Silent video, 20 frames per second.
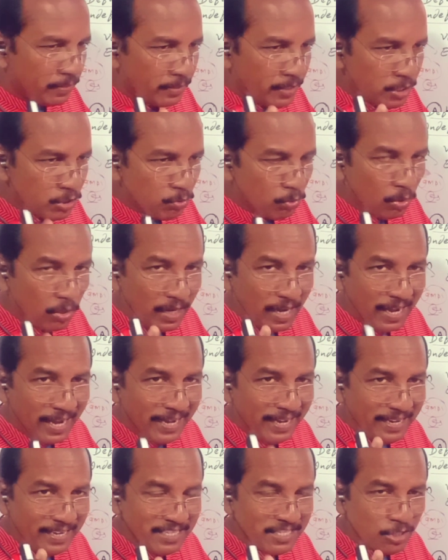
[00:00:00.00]
this word
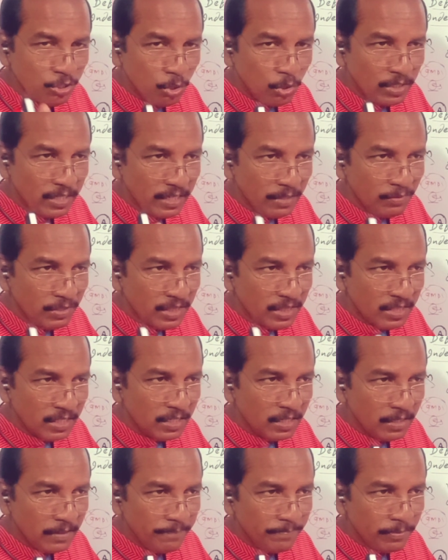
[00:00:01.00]
egg is started with
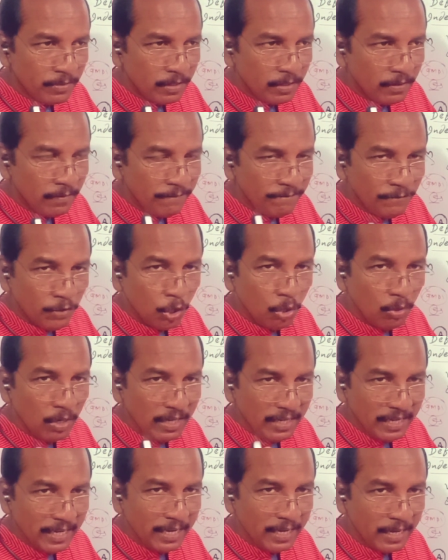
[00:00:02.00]
the
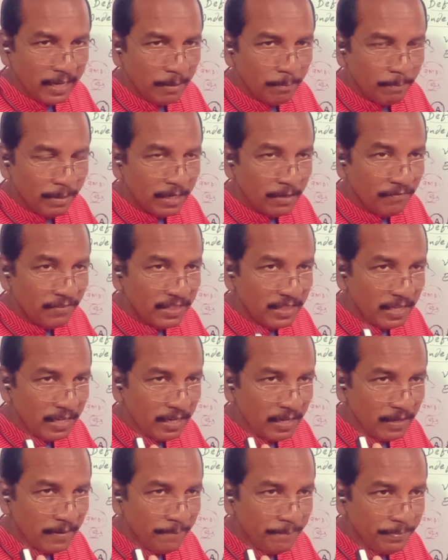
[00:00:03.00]
vowel E, but
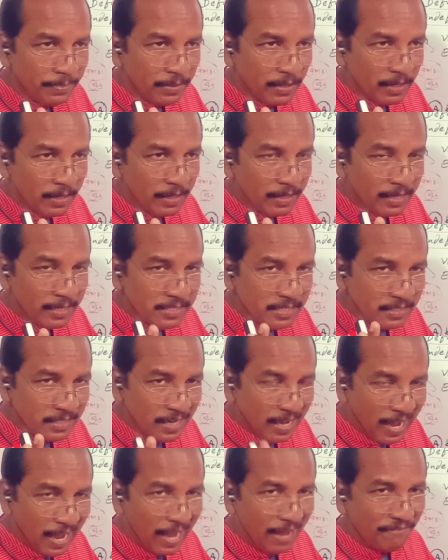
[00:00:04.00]
whether does it
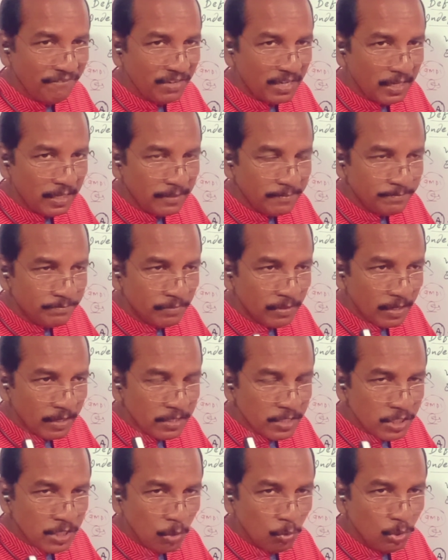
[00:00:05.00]
have
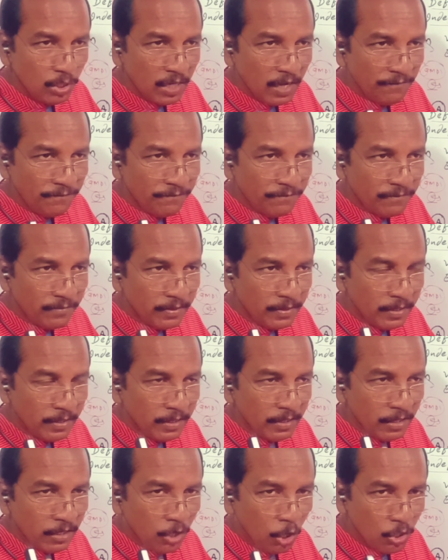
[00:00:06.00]
a sound of
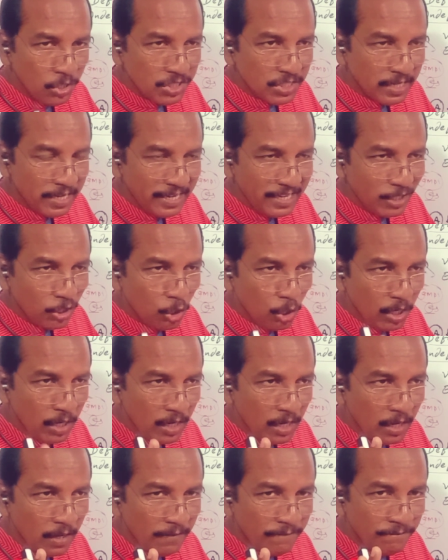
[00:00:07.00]
consonant
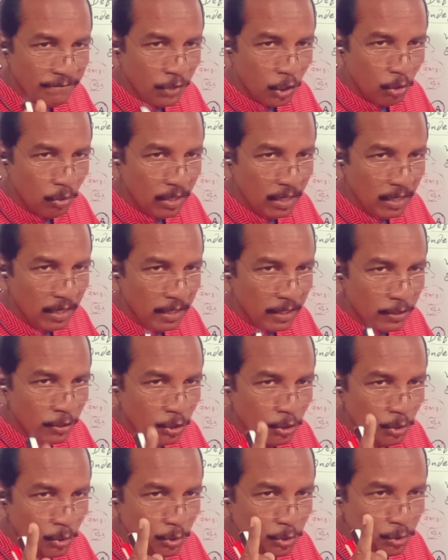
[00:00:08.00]
or vowel,
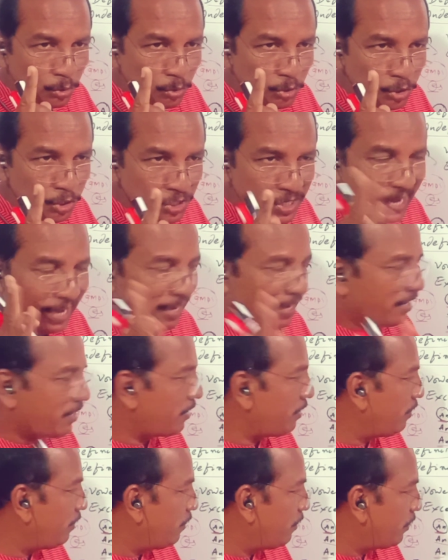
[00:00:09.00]
you should check.
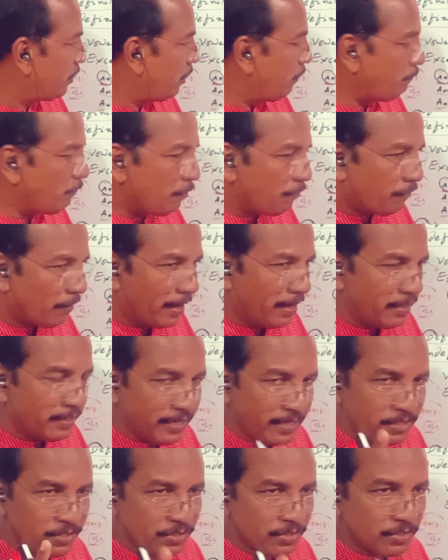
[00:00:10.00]
If you find
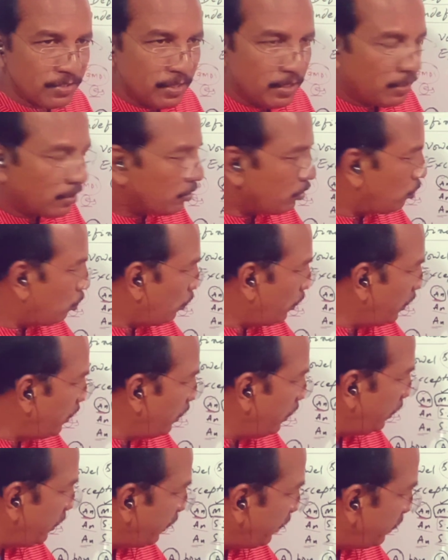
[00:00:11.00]
yes, though it